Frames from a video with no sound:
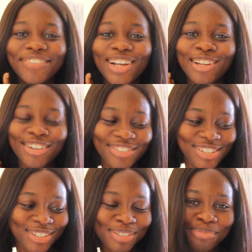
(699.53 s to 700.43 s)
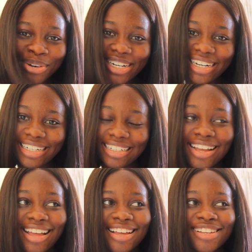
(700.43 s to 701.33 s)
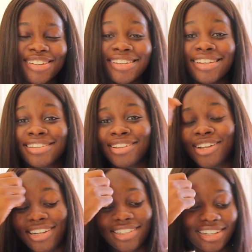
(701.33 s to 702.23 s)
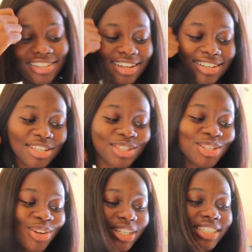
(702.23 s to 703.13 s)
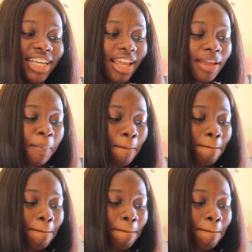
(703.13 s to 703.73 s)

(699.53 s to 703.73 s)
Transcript: my loves, good morning. So today's another day, today's Sunday.